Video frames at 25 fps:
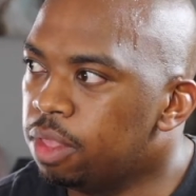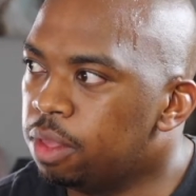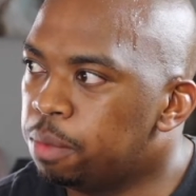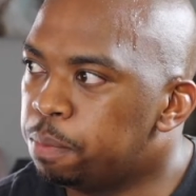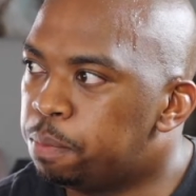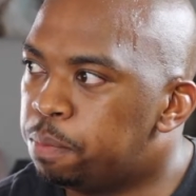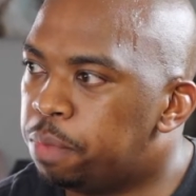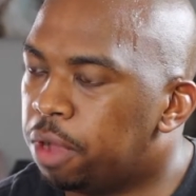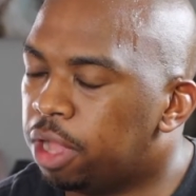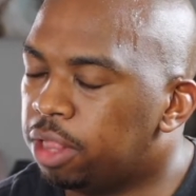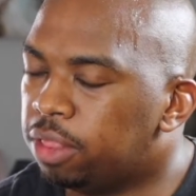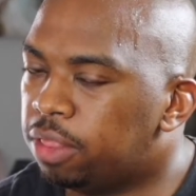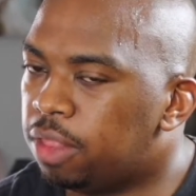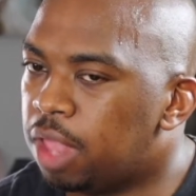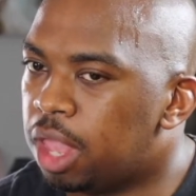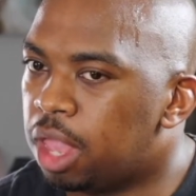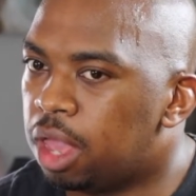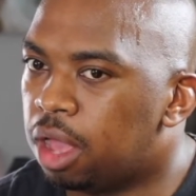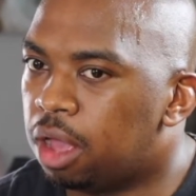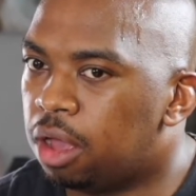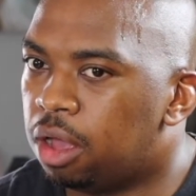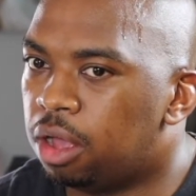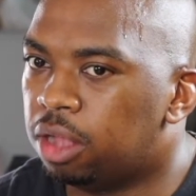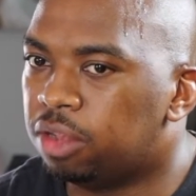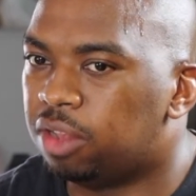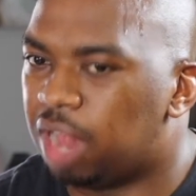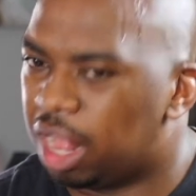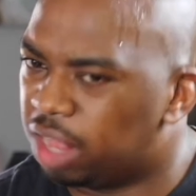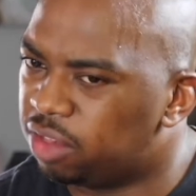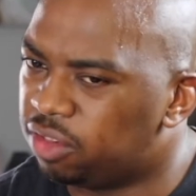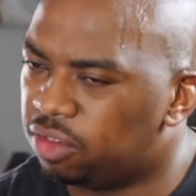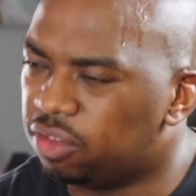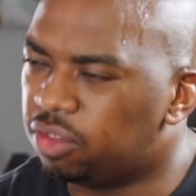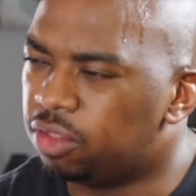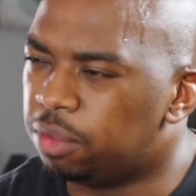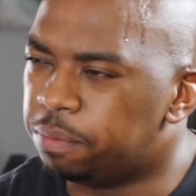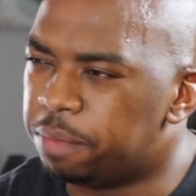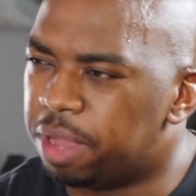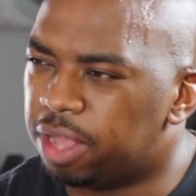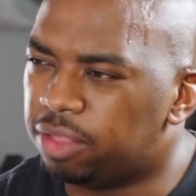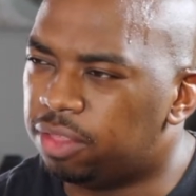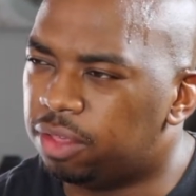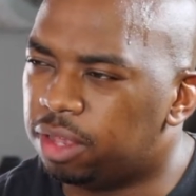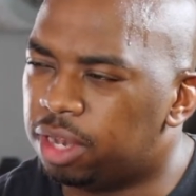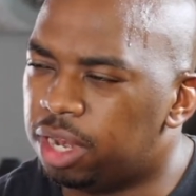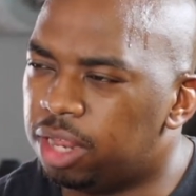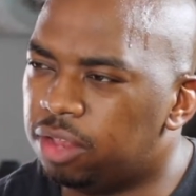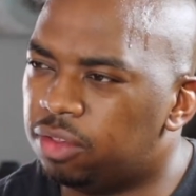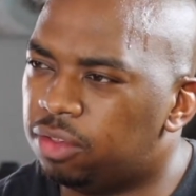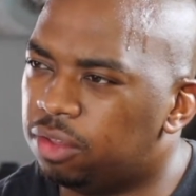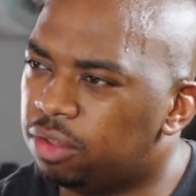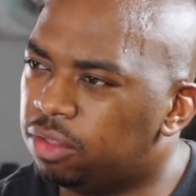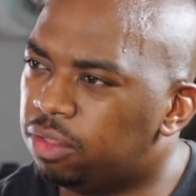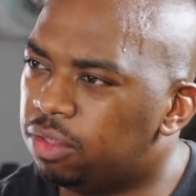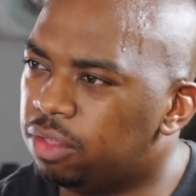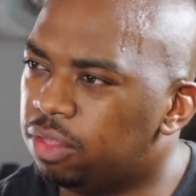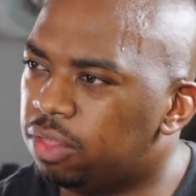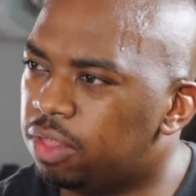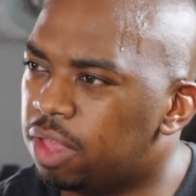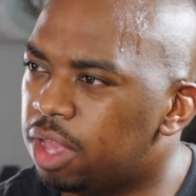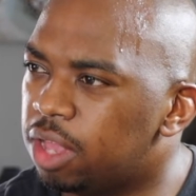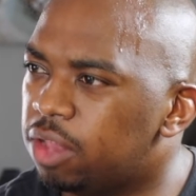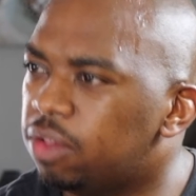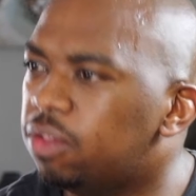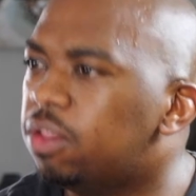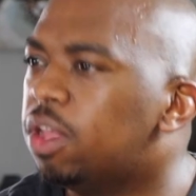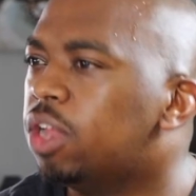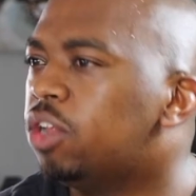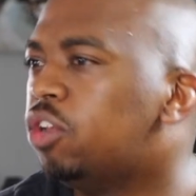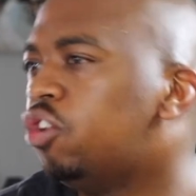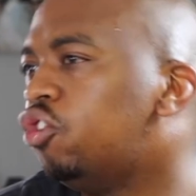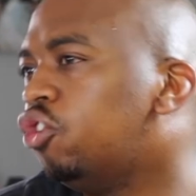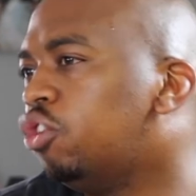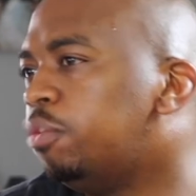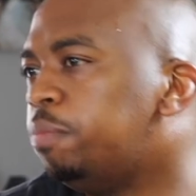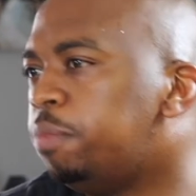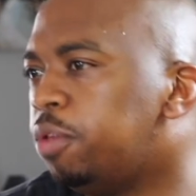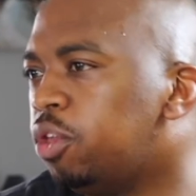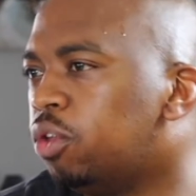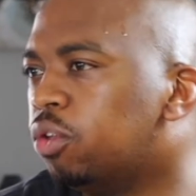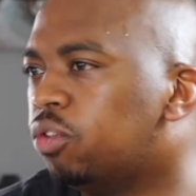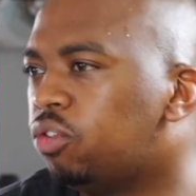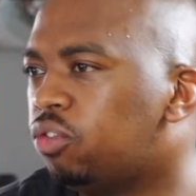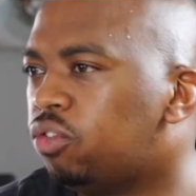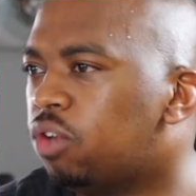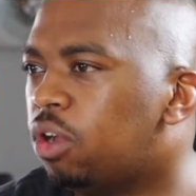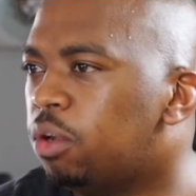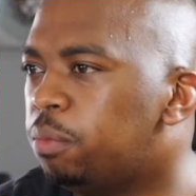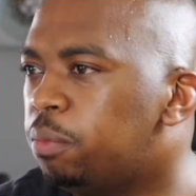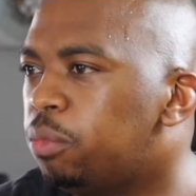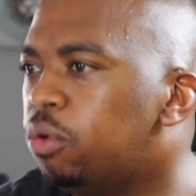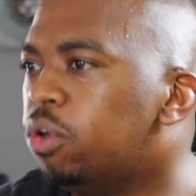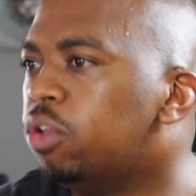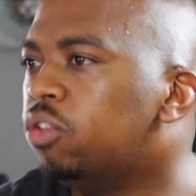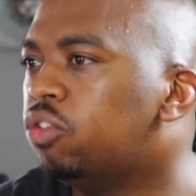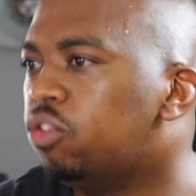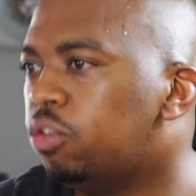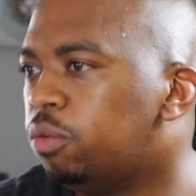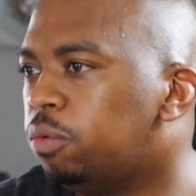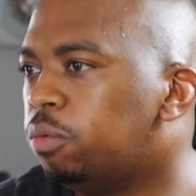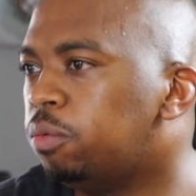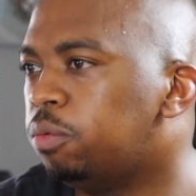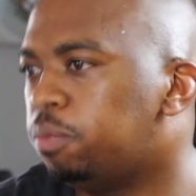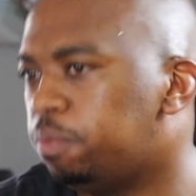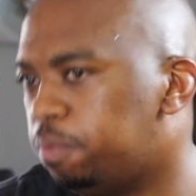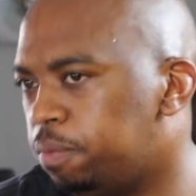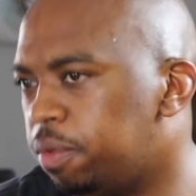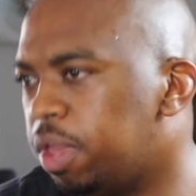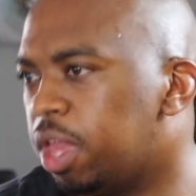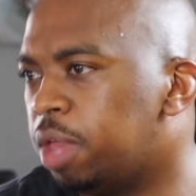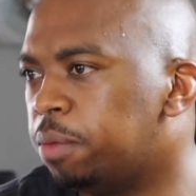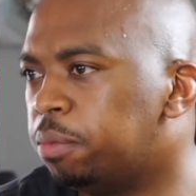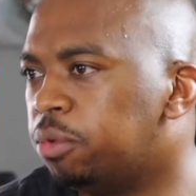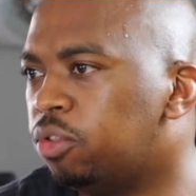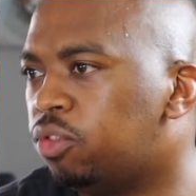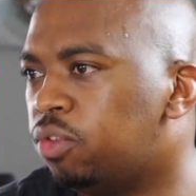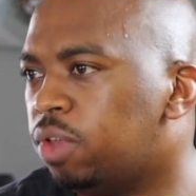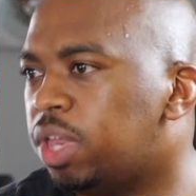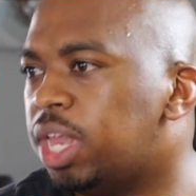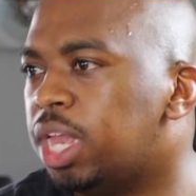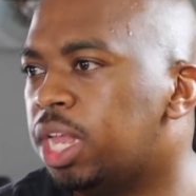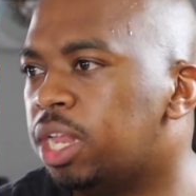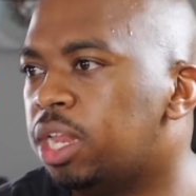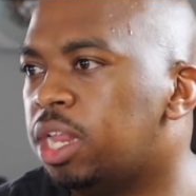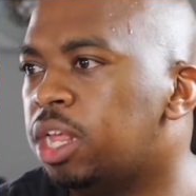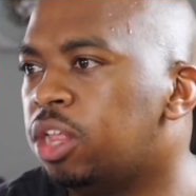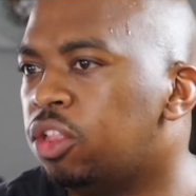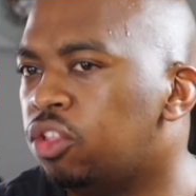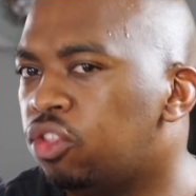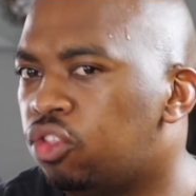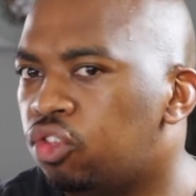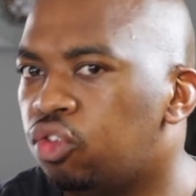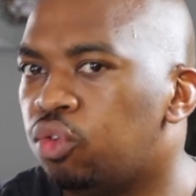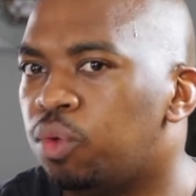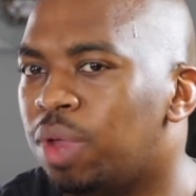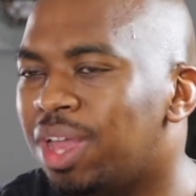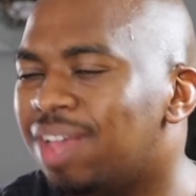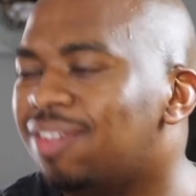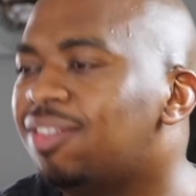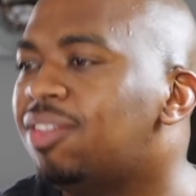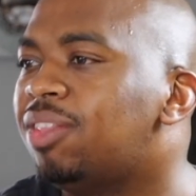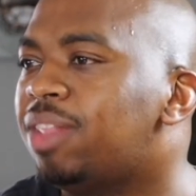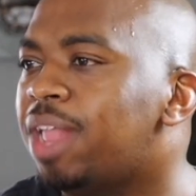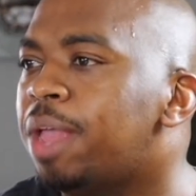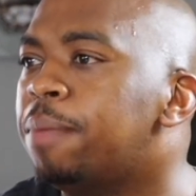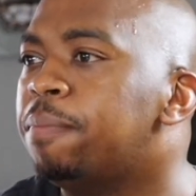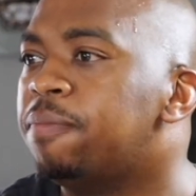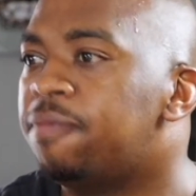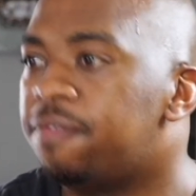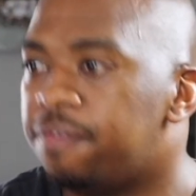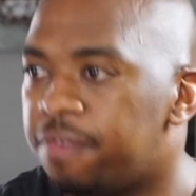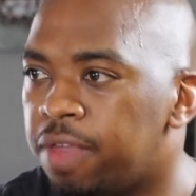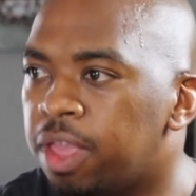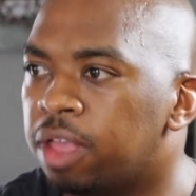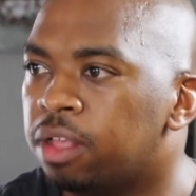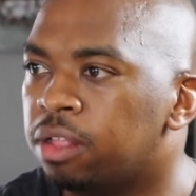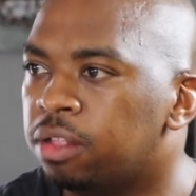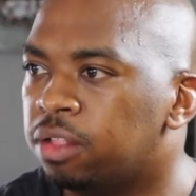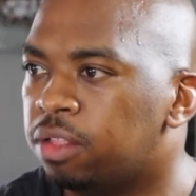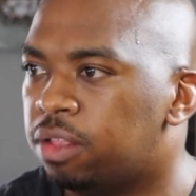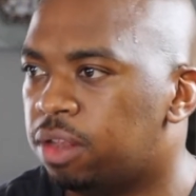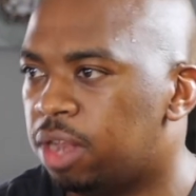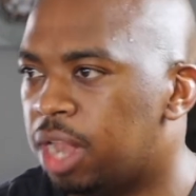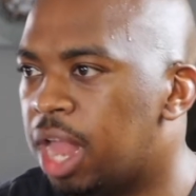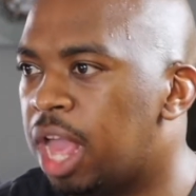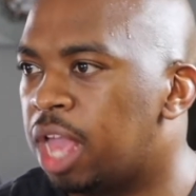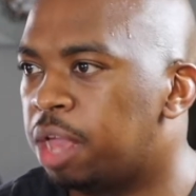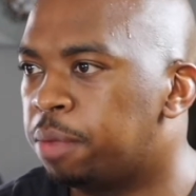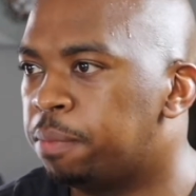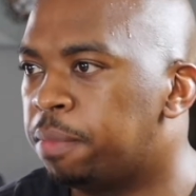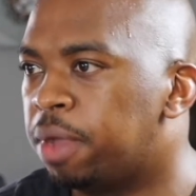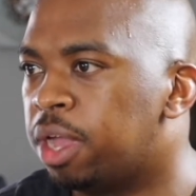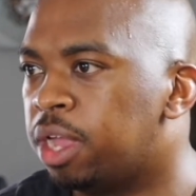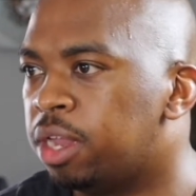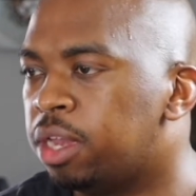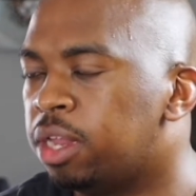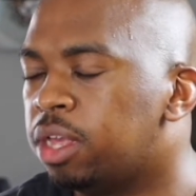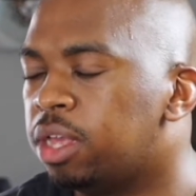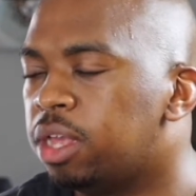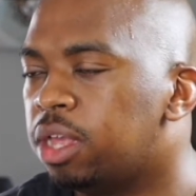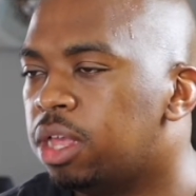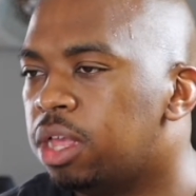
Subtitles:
But there are, like, systematically certain things that should be your strong points to be able to get into a STEM field like mining.